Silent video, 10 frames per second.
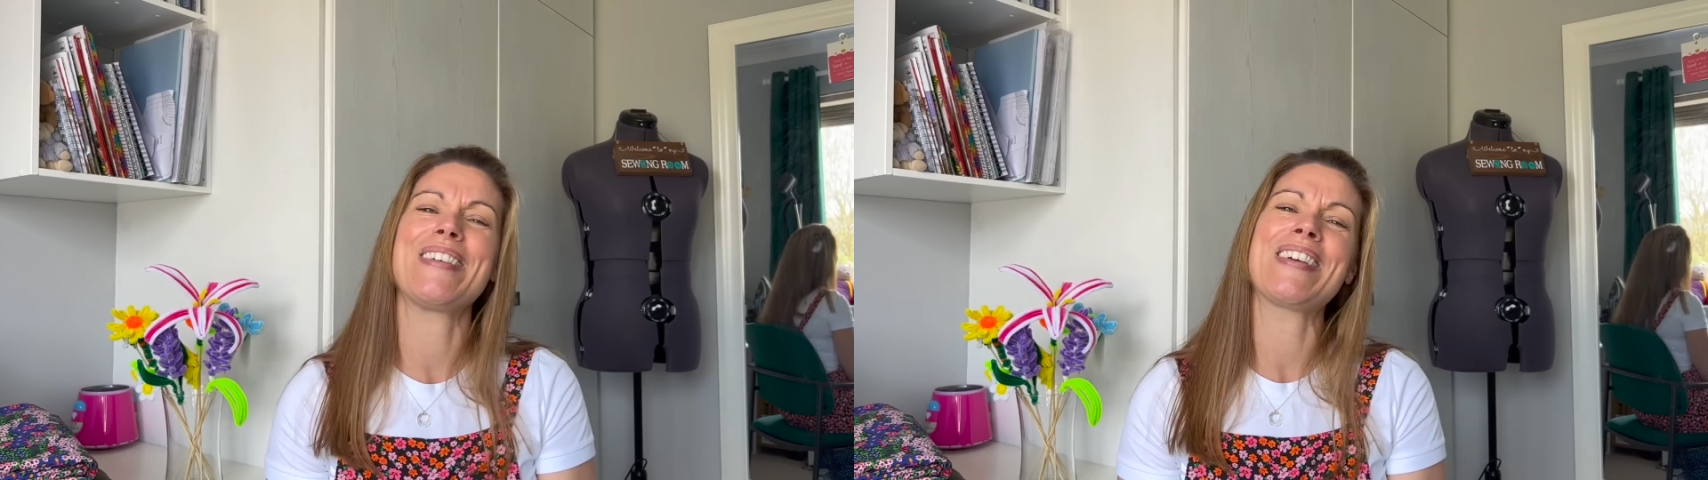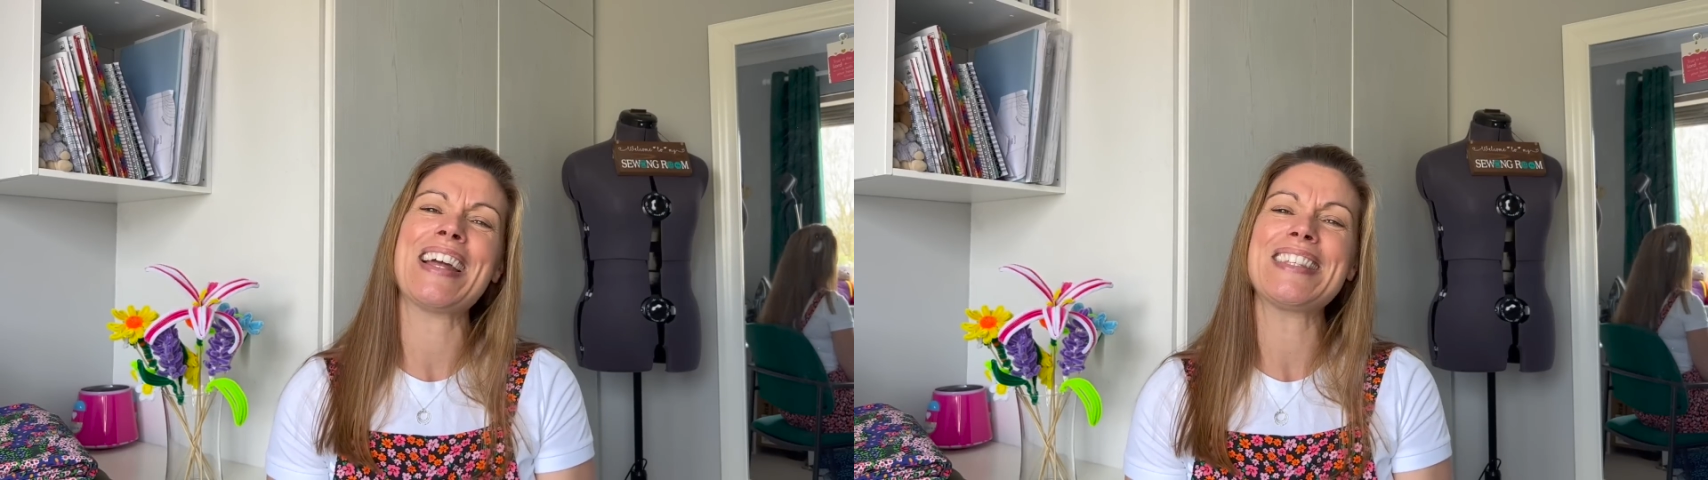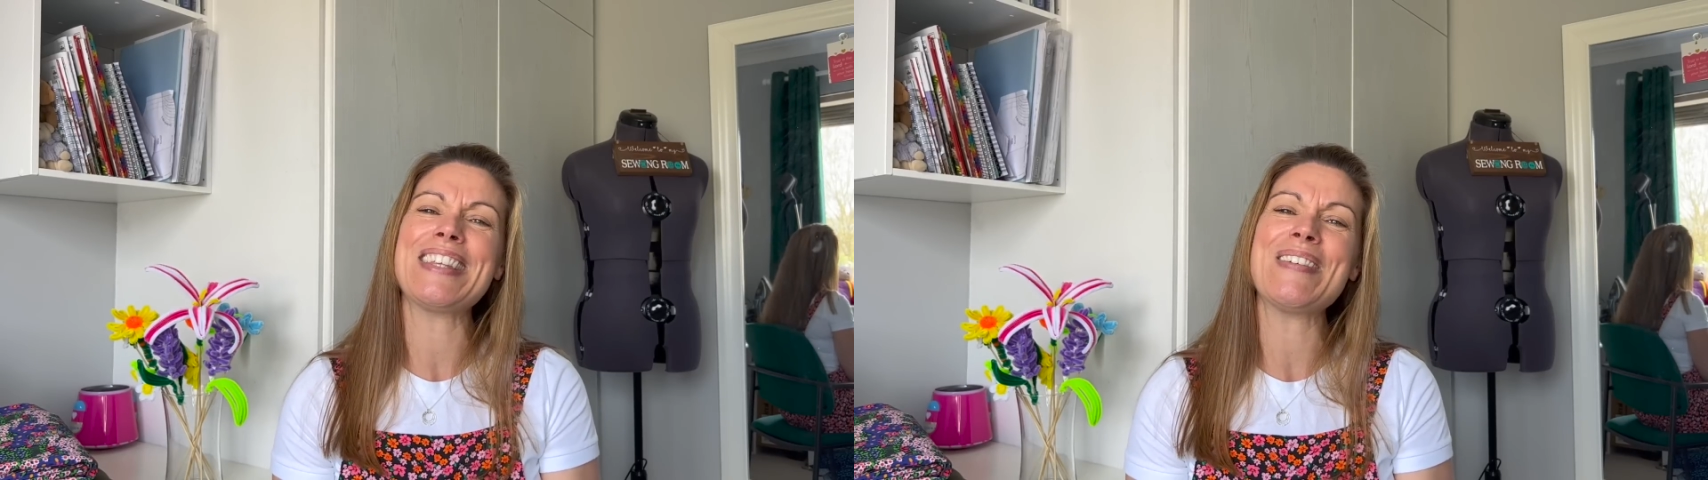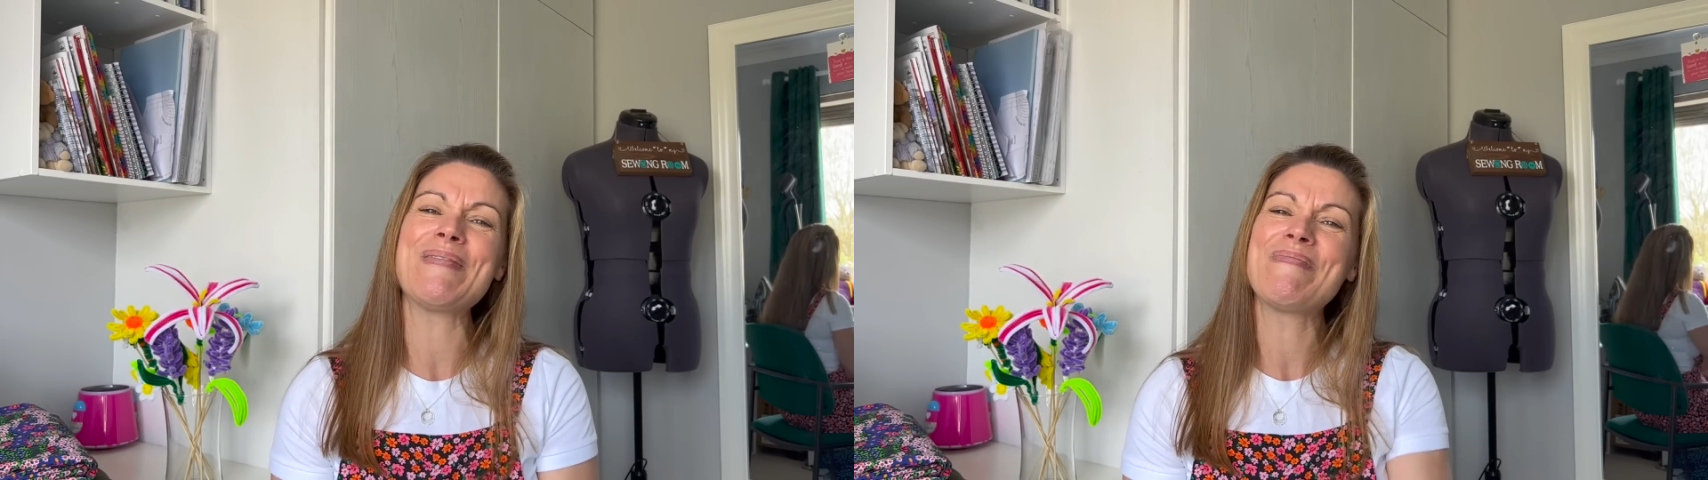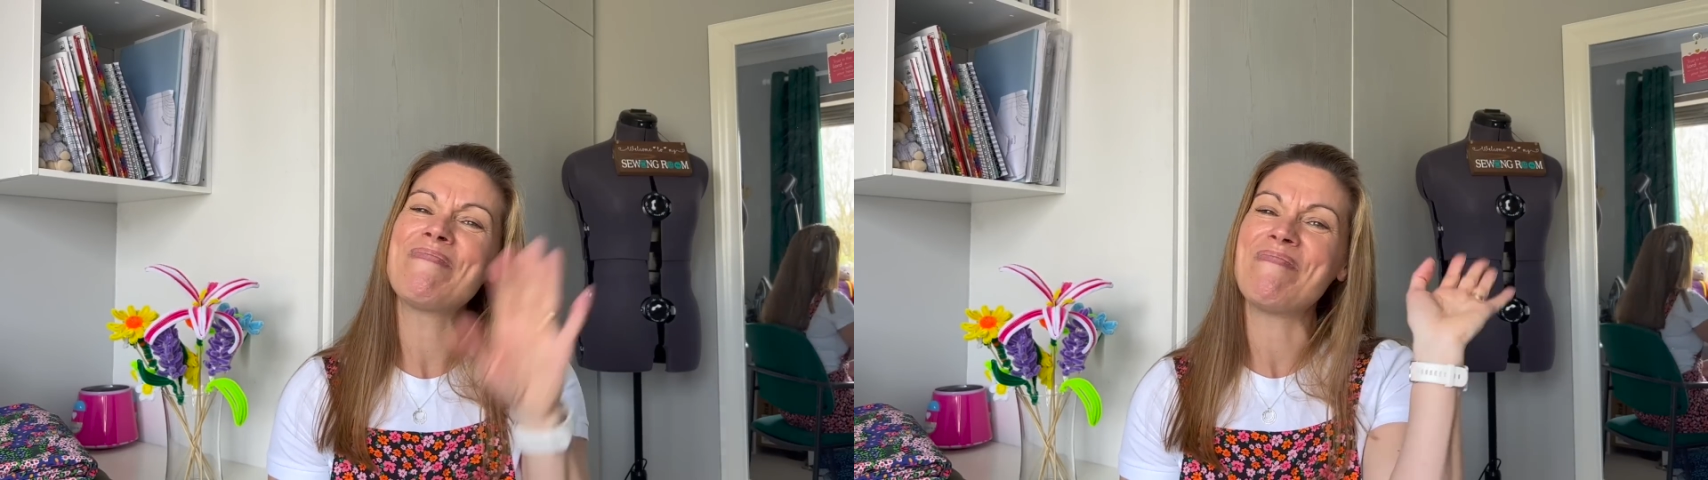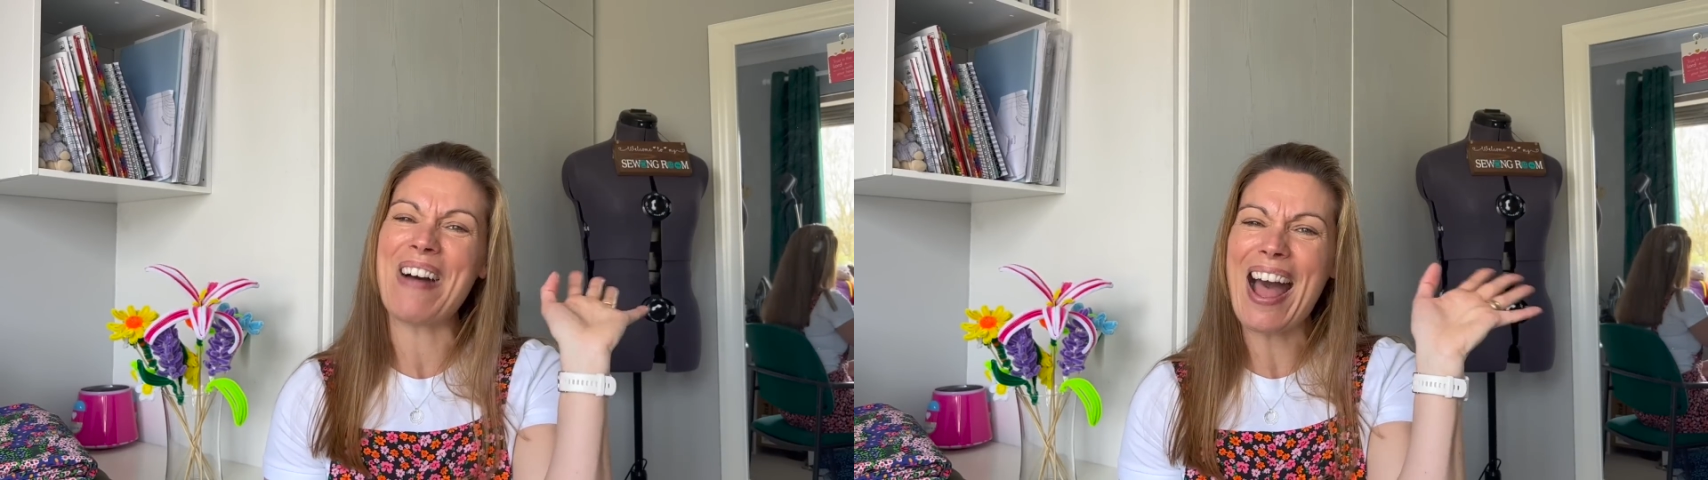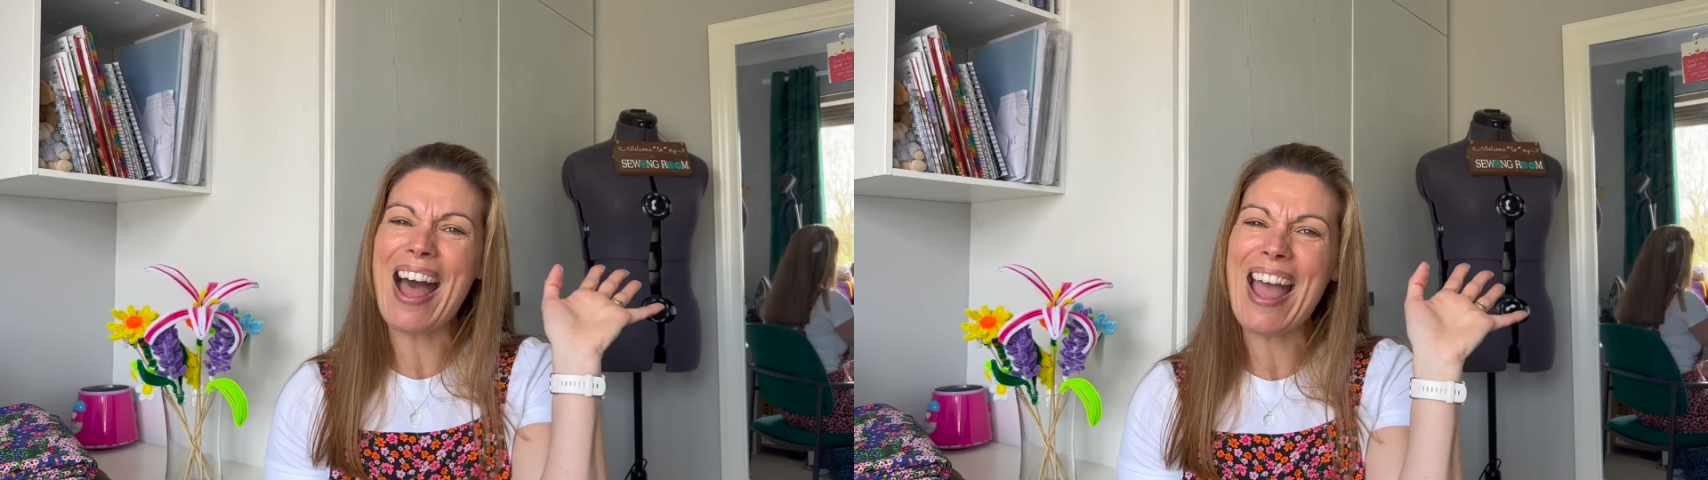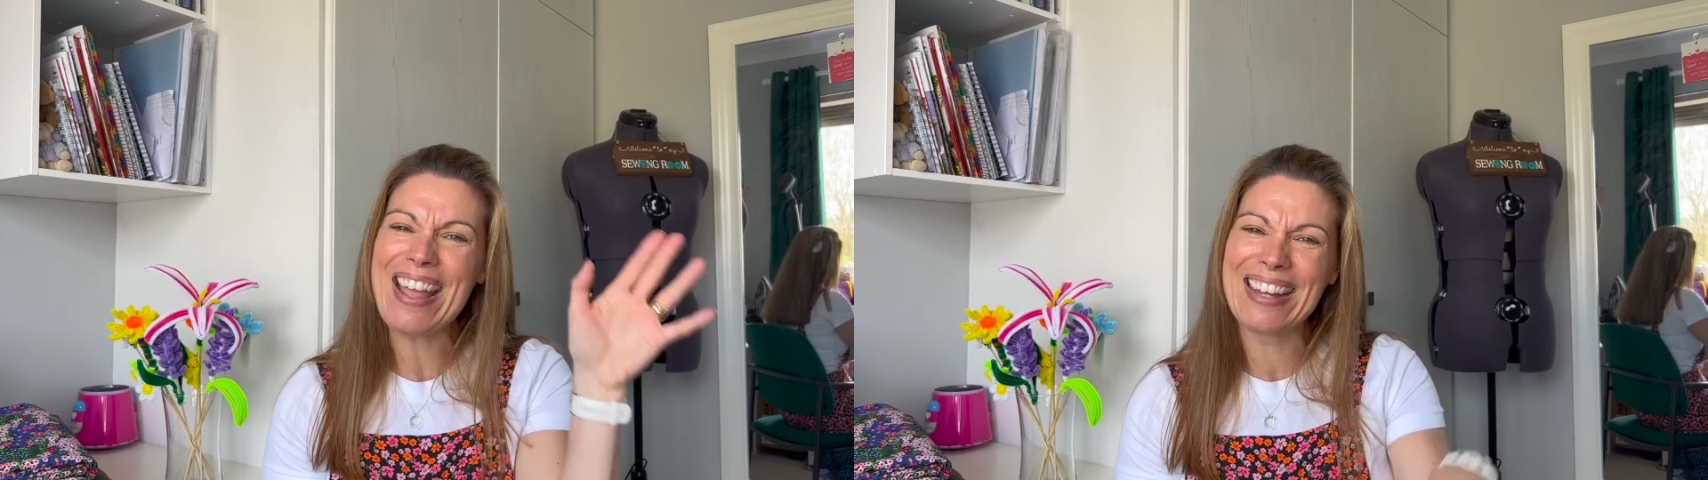again soon.
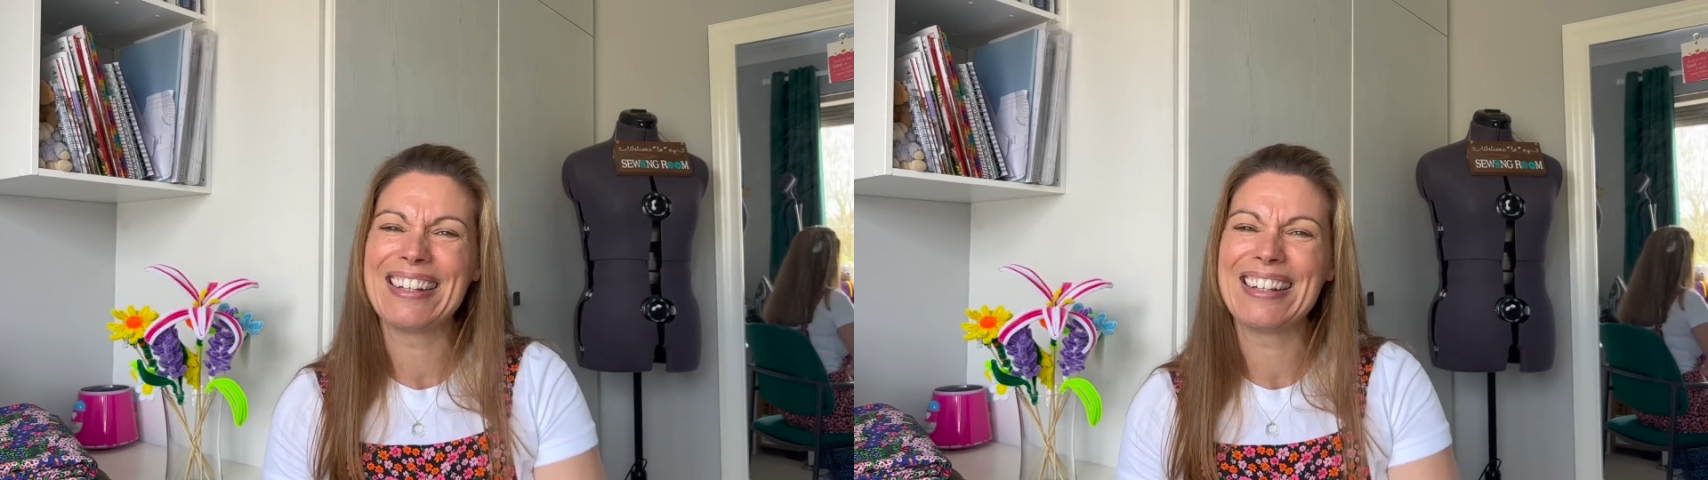Bye!